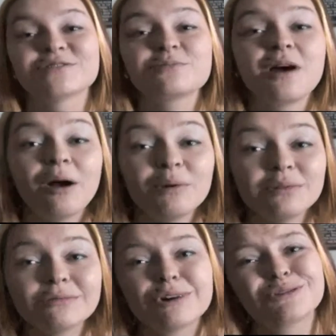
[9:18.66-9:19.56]
So
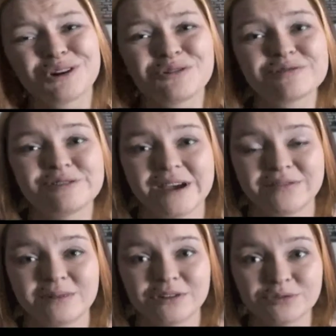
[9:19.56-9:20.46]
probably won't go to
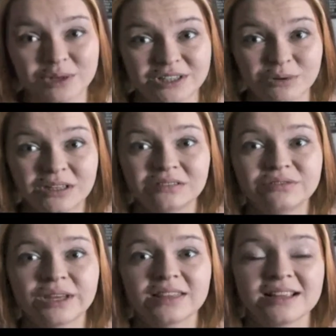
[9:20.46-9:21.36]
Heavy Metal
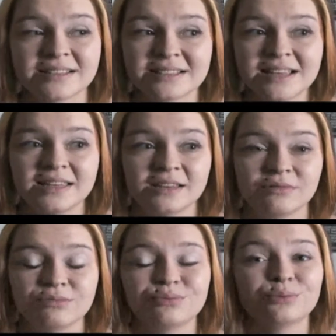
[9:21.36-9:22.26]
2012 unless they
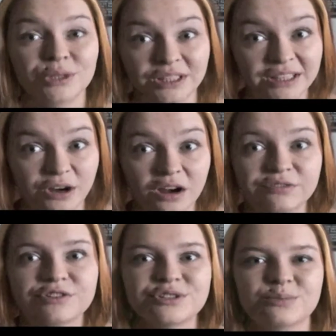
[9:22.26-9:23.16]
can really
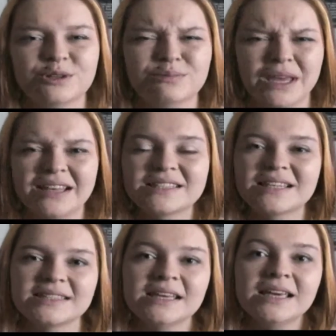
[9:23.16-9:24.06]
offer some good
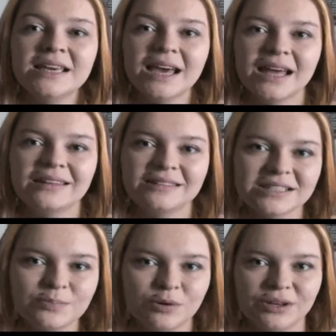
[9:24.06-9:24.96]
bands, because at
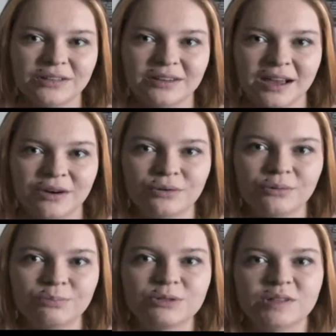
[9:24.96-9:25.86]
this point
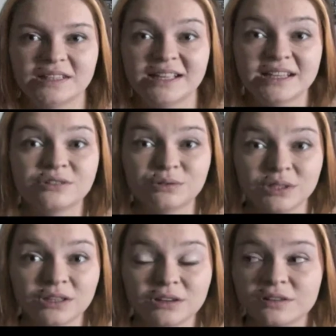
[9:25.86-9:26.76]
now, between the last
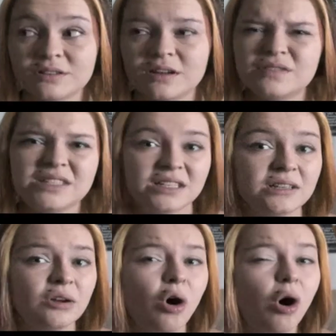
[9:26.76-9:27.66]
2 years, I've
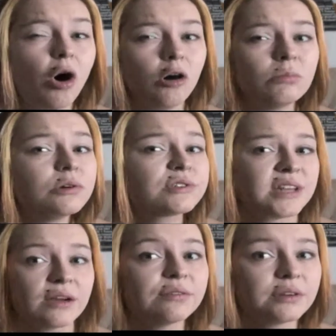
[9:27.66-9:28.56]
seen
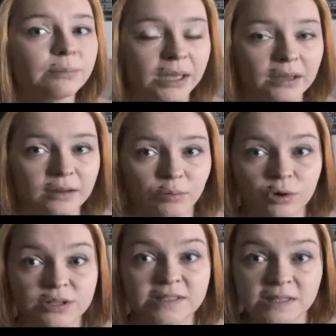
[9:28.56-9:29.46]
almost every band
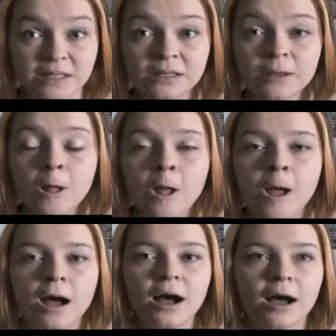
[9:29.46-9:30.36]
I want to see.
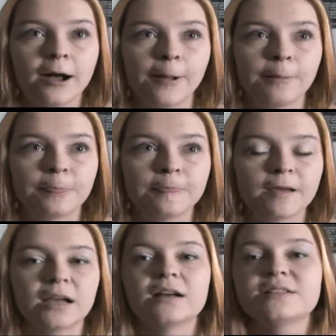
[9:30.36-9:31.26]

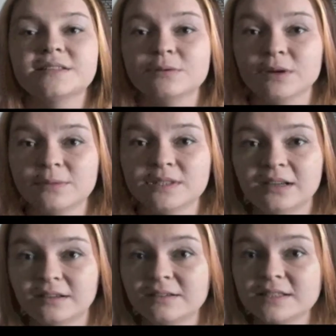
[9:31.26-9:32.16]
I got to see
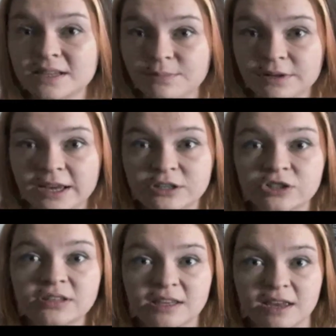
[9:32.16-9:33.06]
Rammstein on a separate occasion.